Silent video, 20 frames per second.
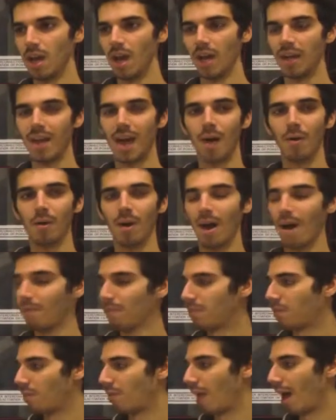An hour
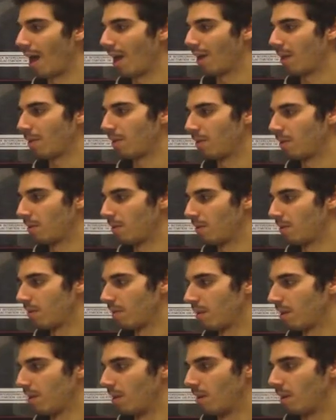after that,
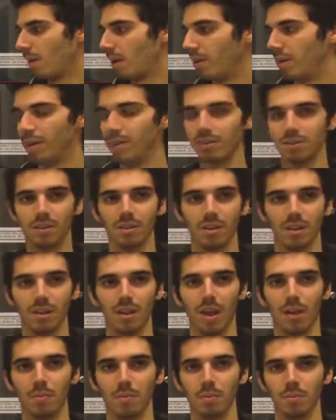an insulin
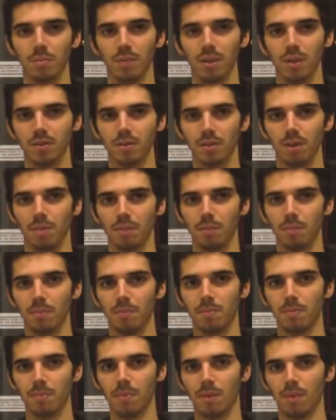clamp was placed on them.
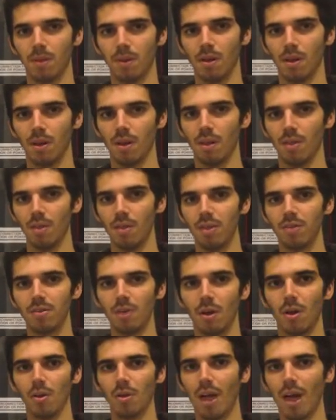This
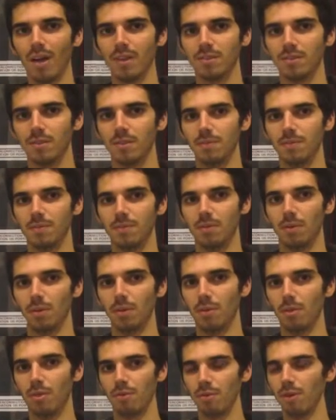all lasted for
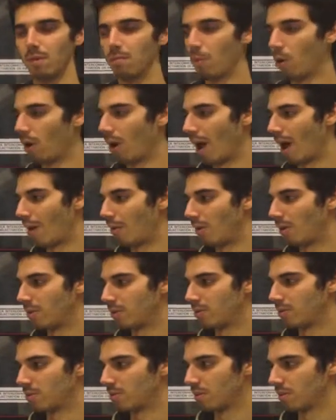3 more hours.
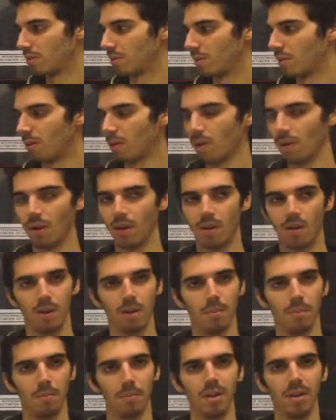
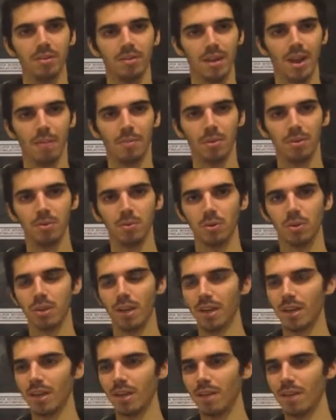Blood samples were
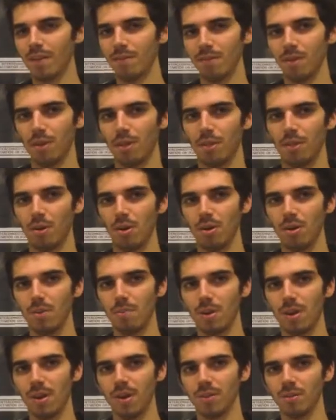taken every 30
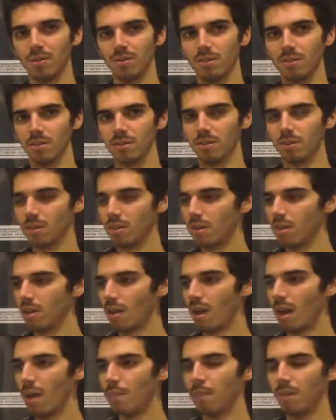minutes,
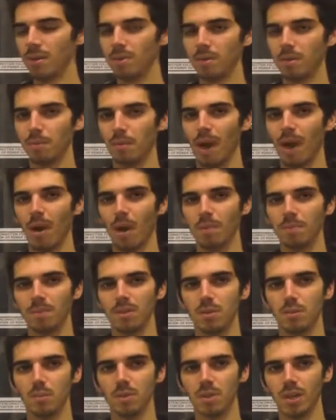and muscle
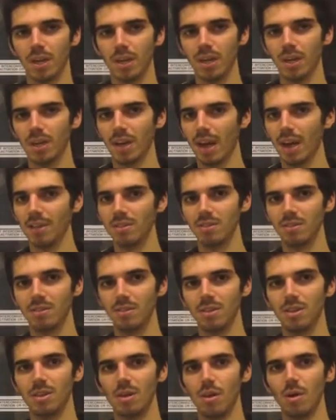biopsies were taken at
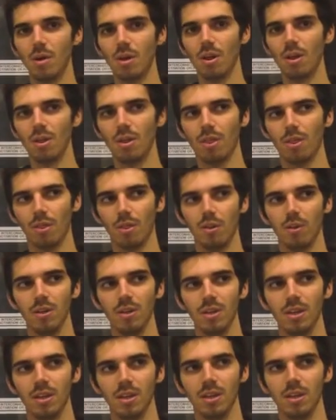0,
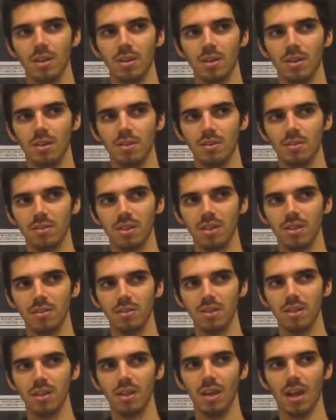30,
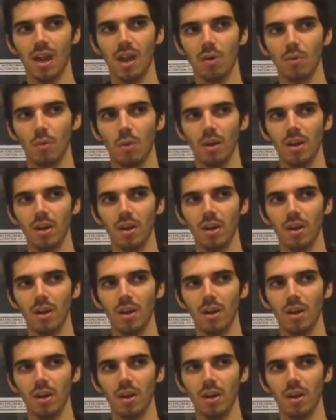60, and